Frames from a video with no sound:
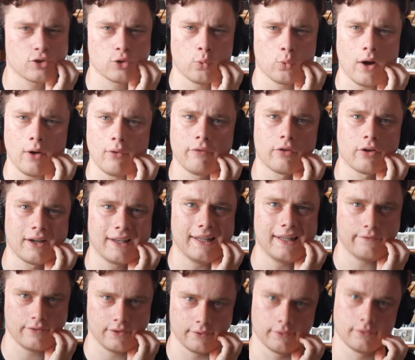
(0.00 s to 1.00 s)
12 or
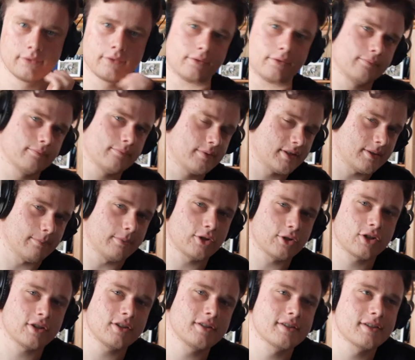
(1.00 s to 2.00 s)
11
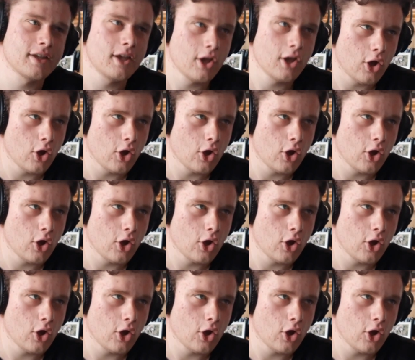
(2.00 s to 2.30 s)
submissions,